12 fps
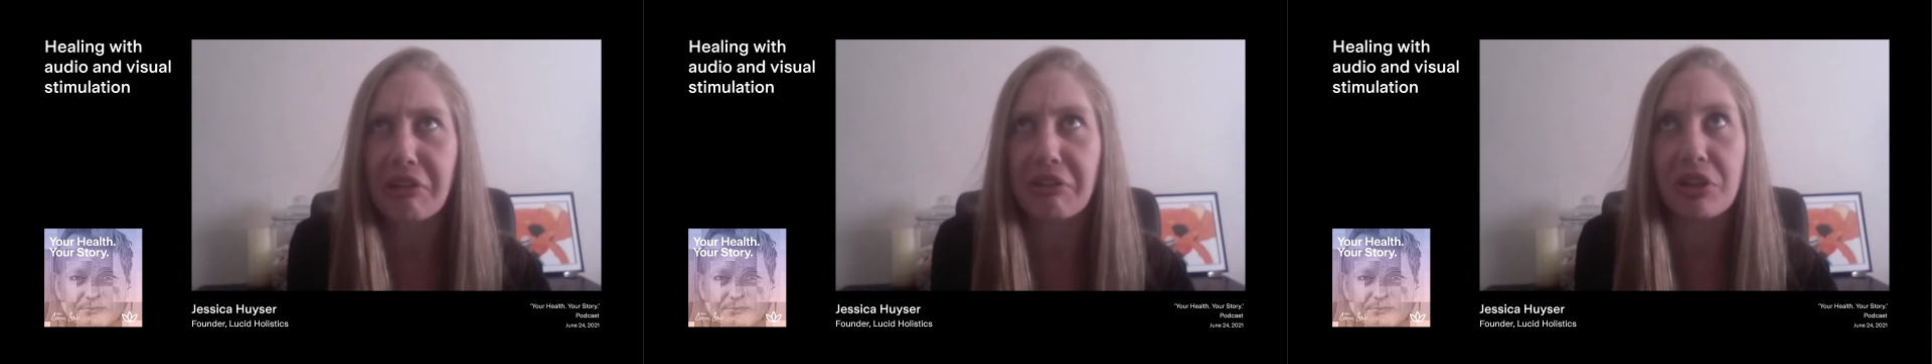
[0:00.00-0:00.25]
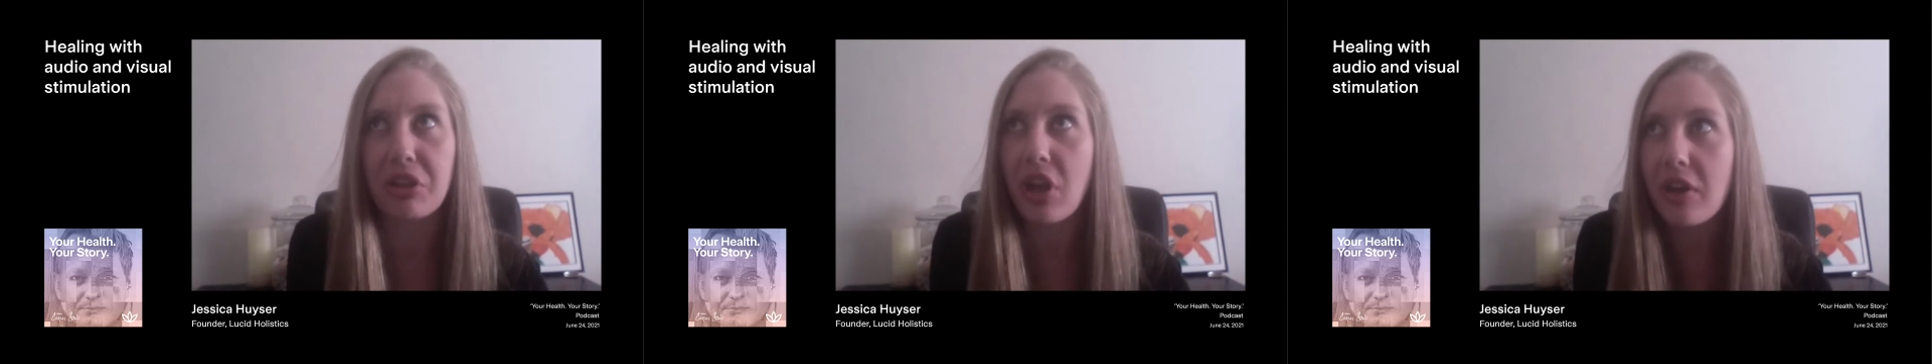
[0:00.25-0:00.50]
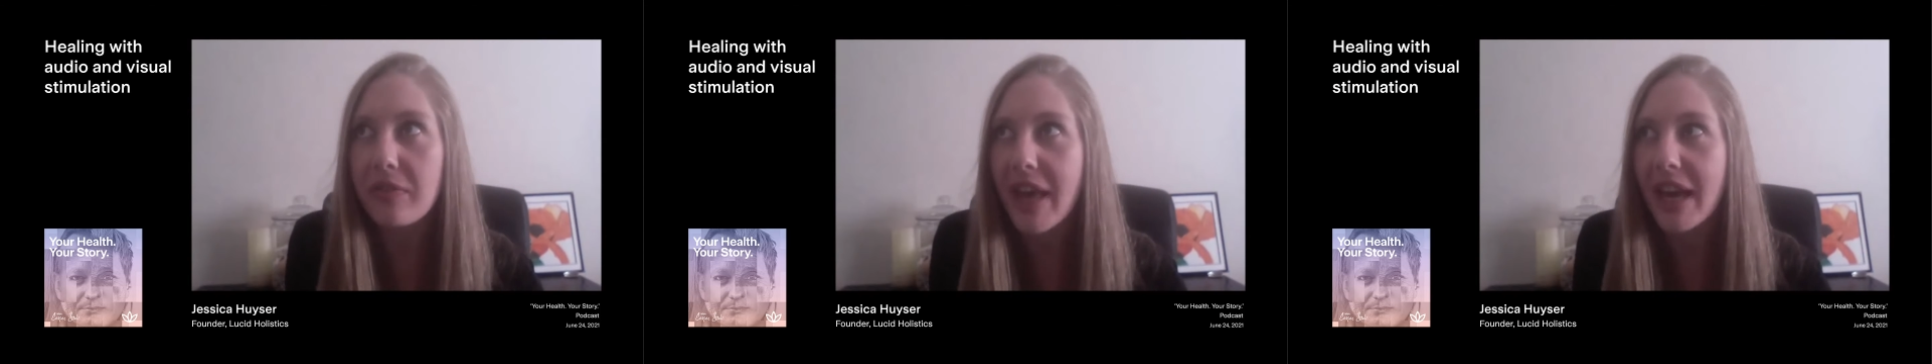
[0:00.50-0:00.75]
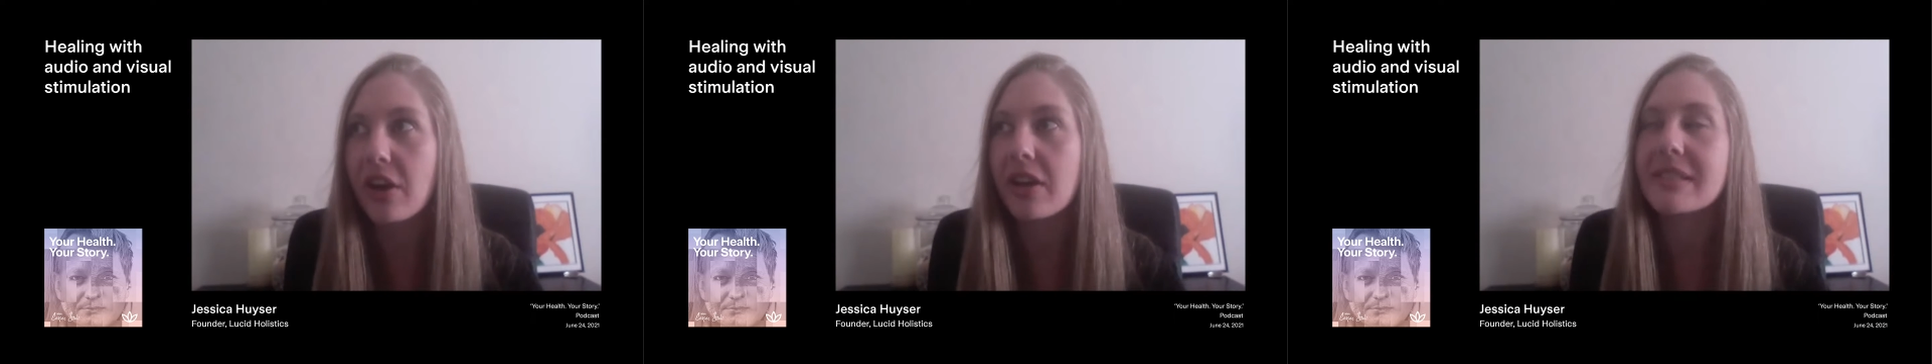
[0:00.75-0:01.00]
I
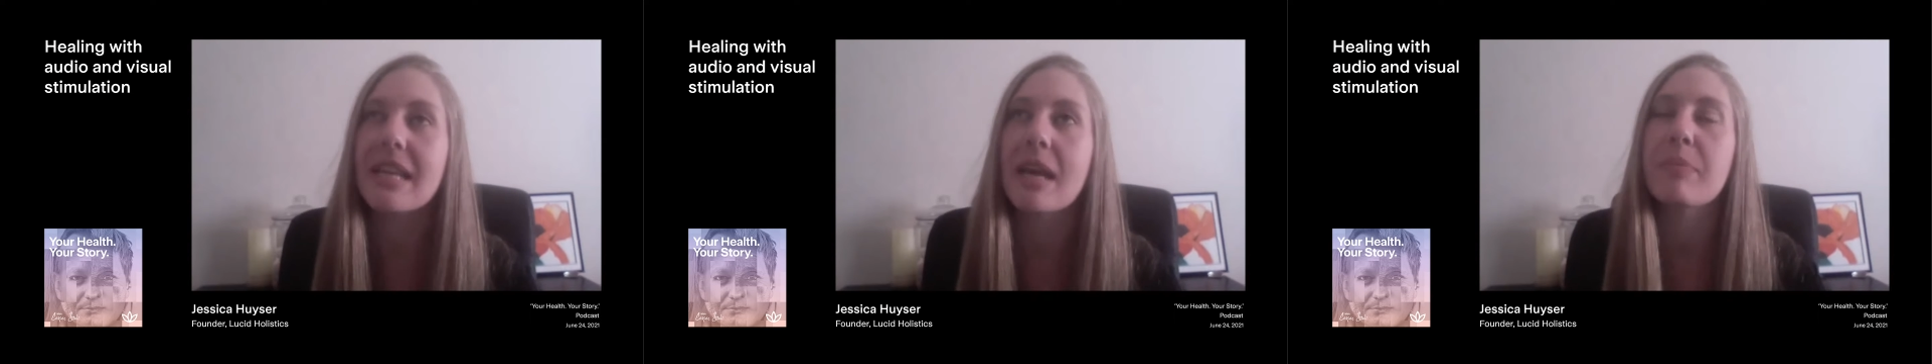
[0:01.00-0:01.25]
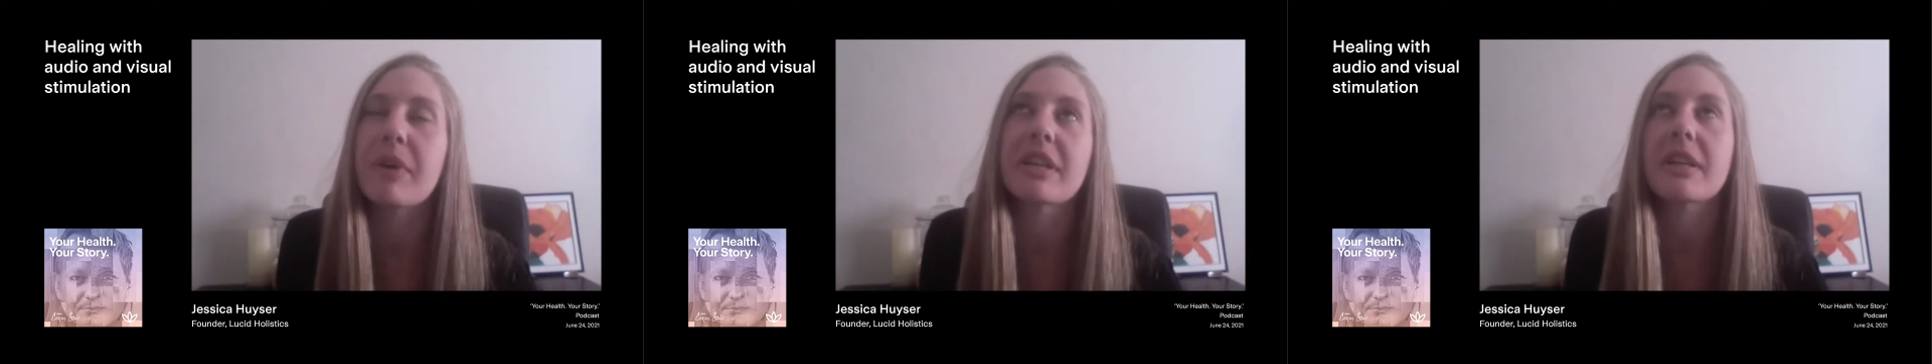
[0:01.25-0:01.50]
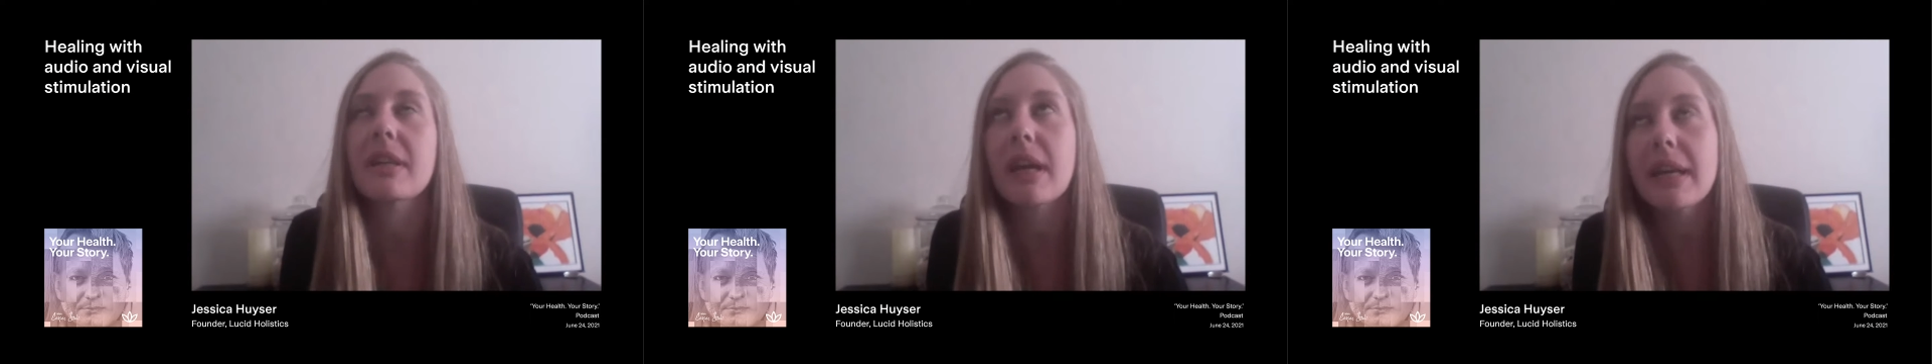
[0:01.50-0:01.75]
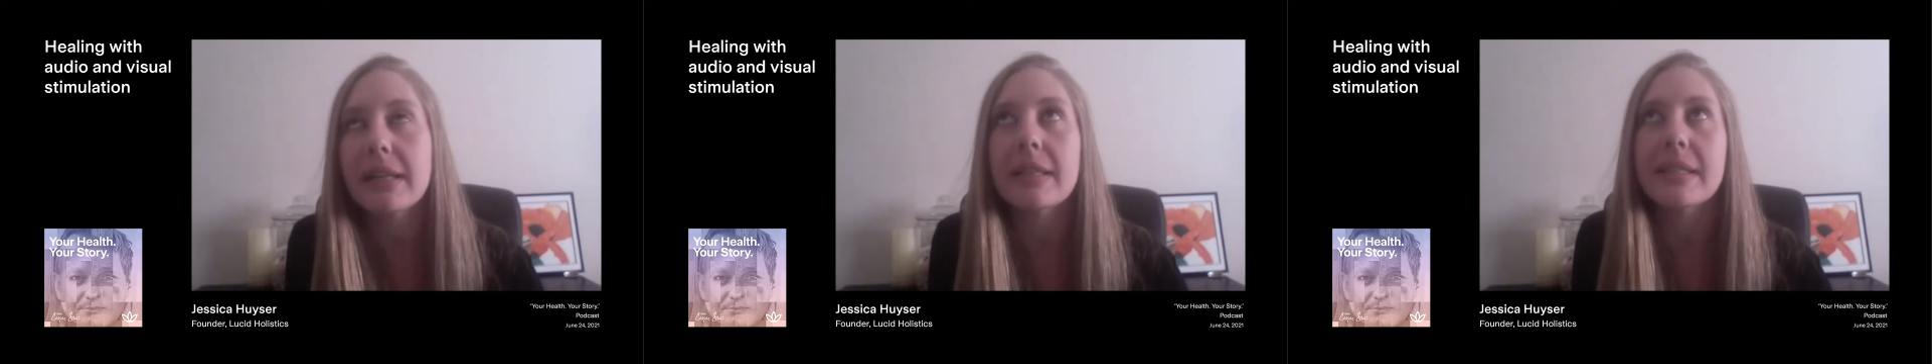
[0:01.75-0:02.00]
love that concept, but
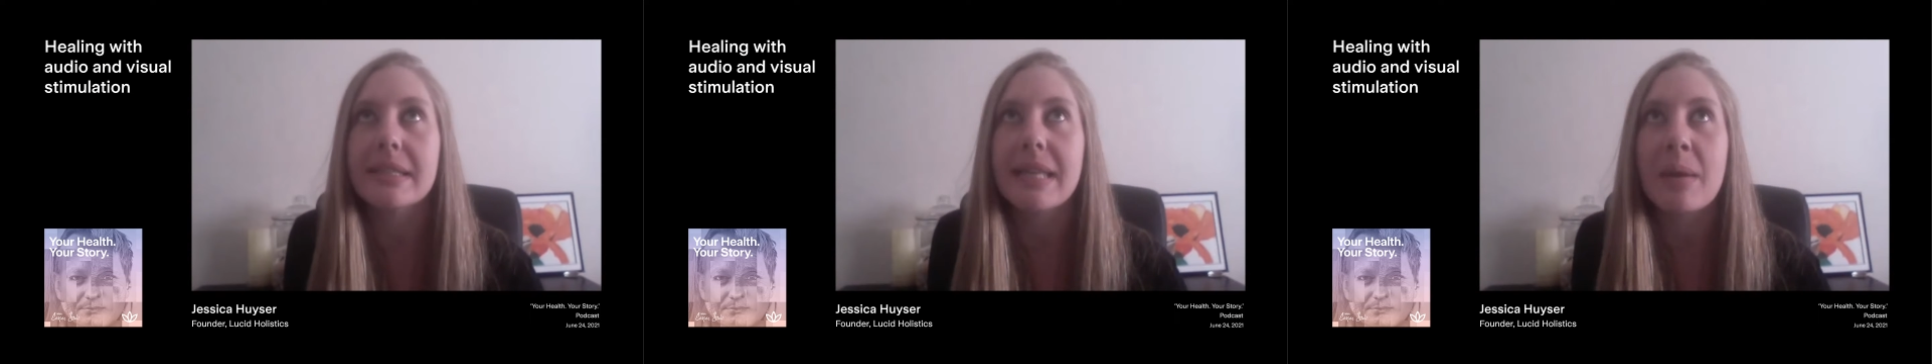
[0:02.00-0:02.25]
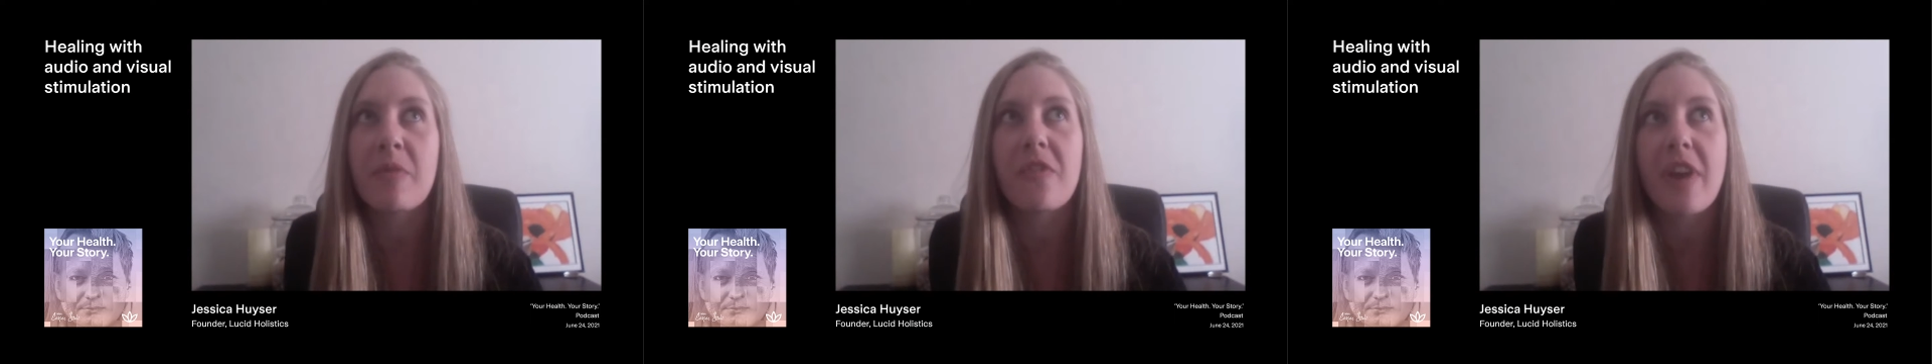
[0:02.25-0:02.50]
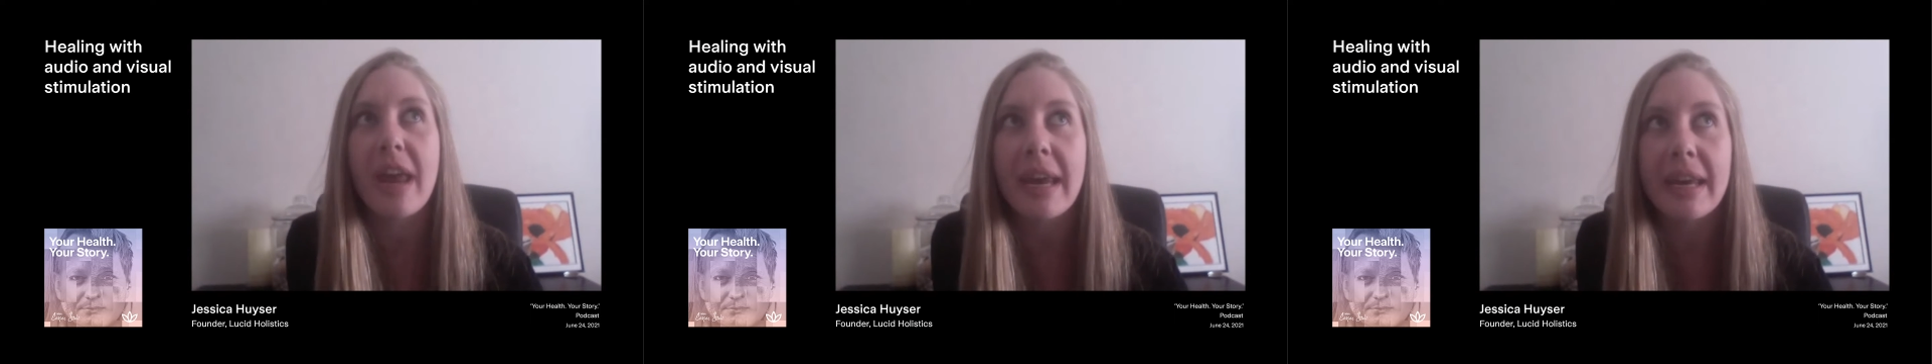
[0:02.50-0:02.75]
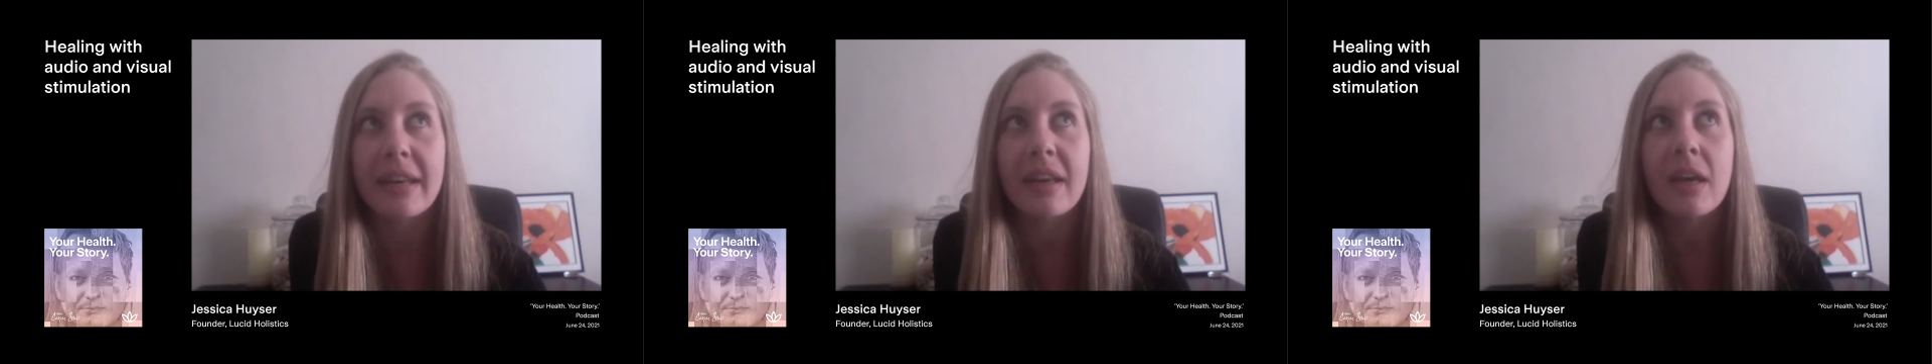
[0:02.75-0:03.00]
kind of in the same
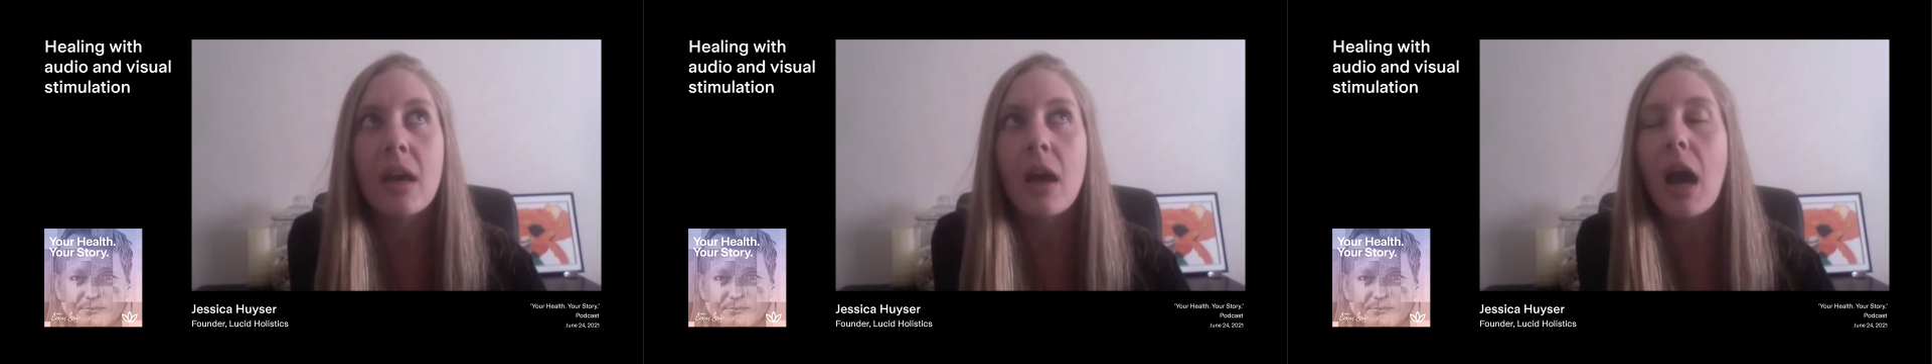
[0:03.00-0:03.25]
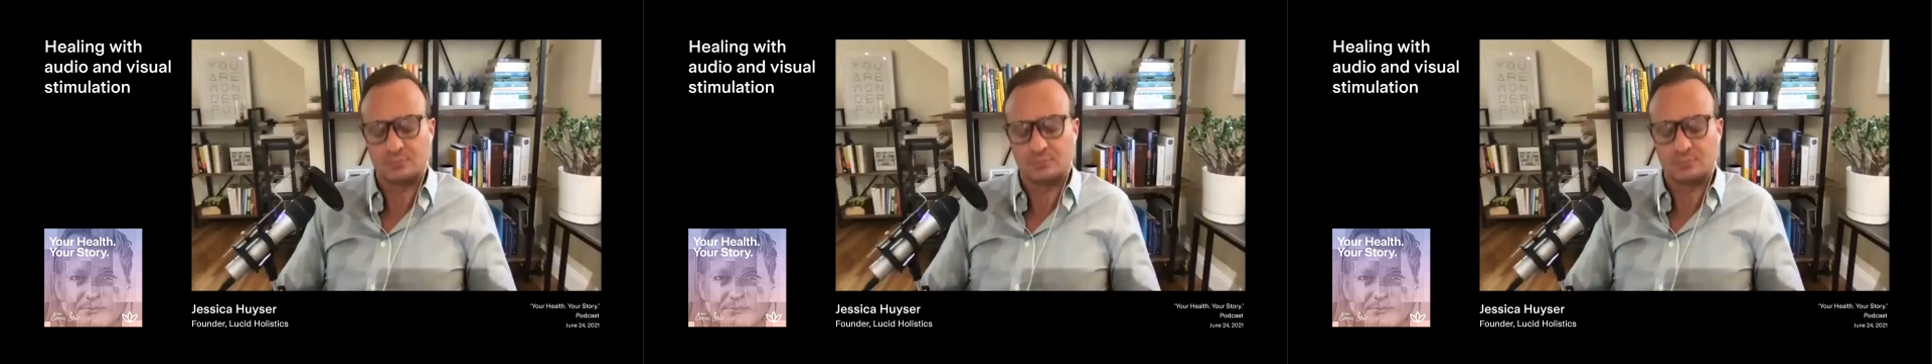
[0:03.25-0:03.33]
vein,